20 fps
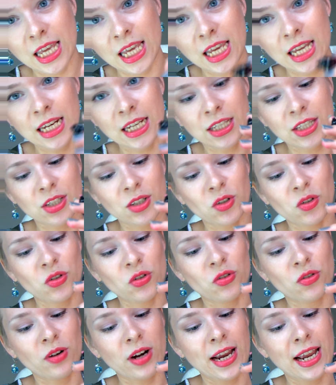It is
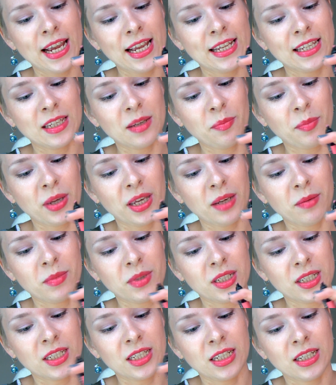crazy
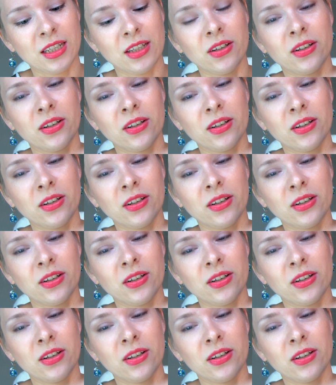pigmented.